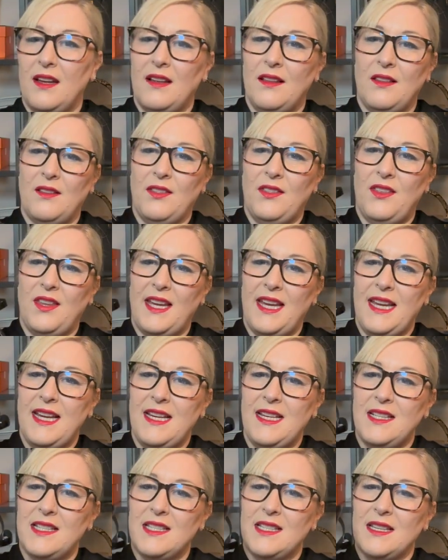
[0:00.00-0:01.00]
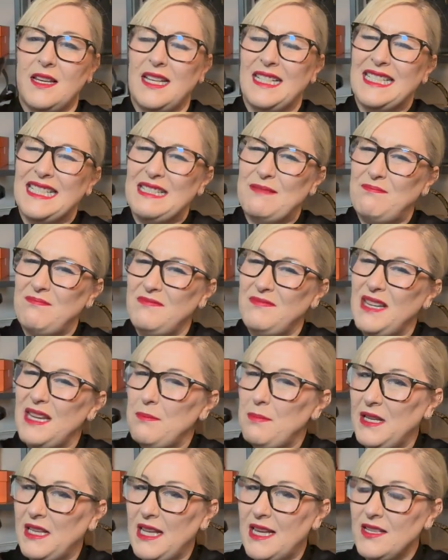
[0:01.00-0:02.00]
These
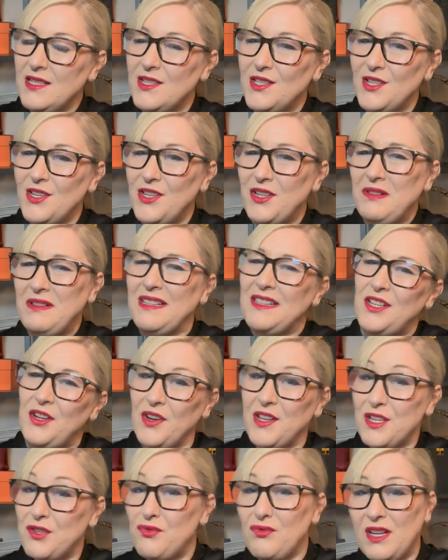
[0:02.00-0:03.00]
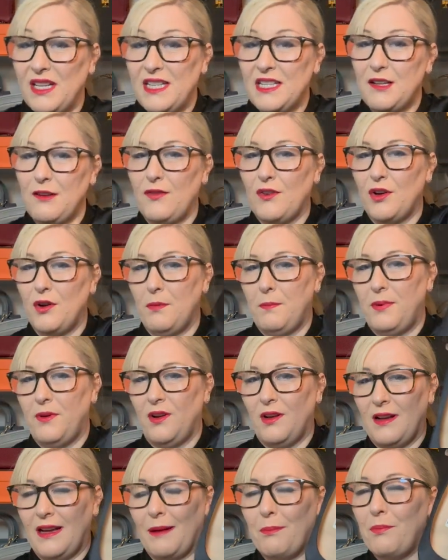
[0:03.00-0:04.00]
maybe less so. It's really difficult,
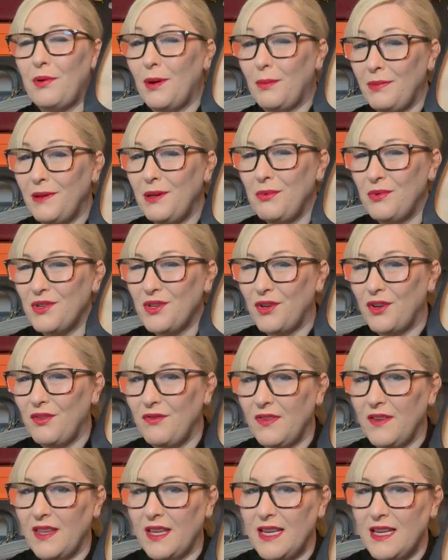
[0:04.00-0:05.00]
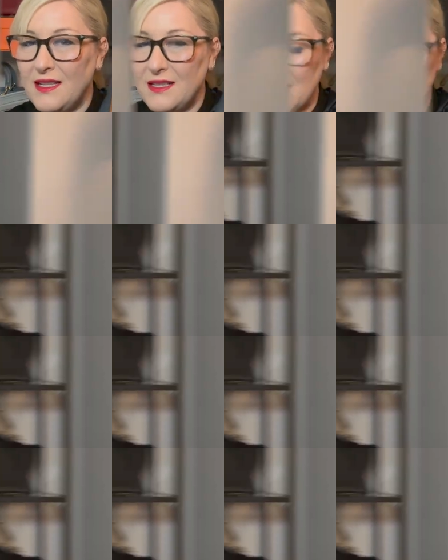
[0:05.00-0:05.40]
but I probably would go for these.